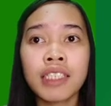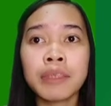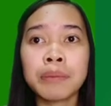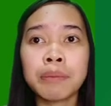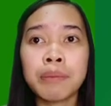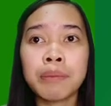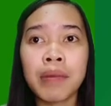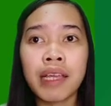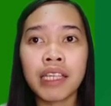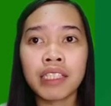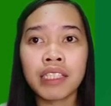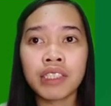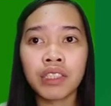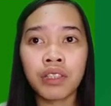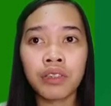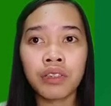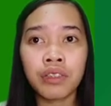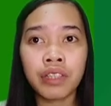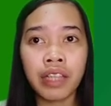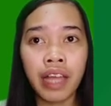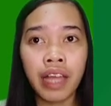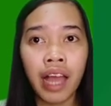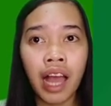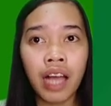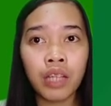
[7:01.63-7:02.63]
is based
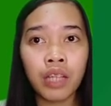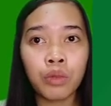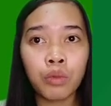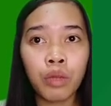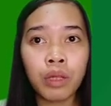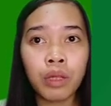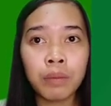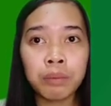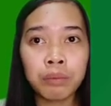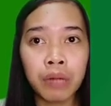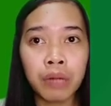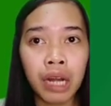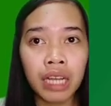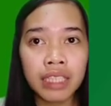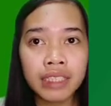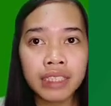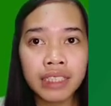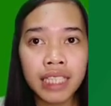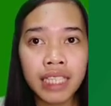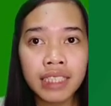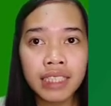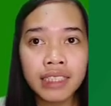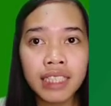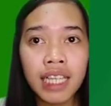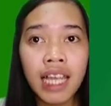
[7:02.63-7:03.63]
on the actual
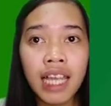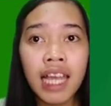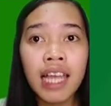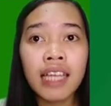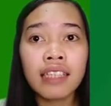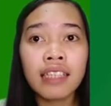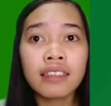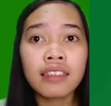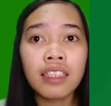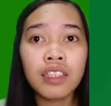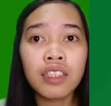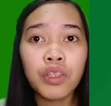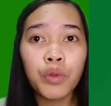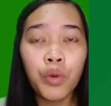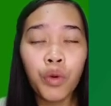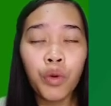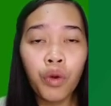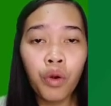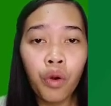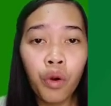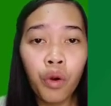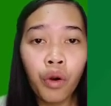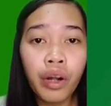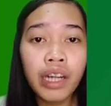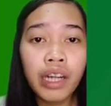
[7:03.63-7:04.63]
process that
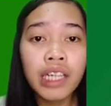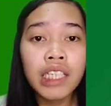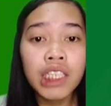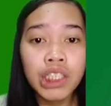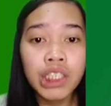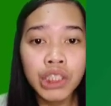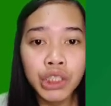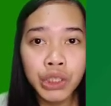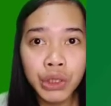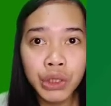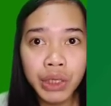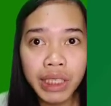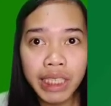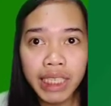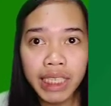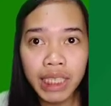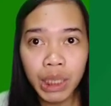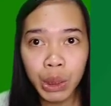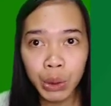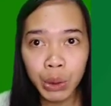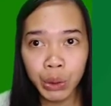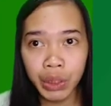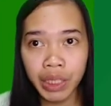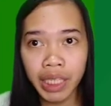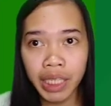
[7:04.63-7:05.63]
occurs during
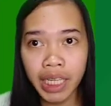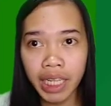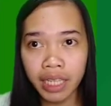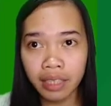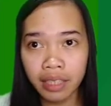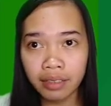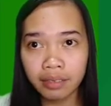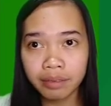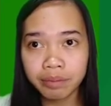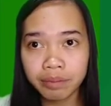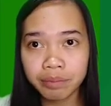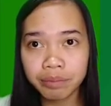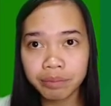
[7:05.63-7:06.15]
learning.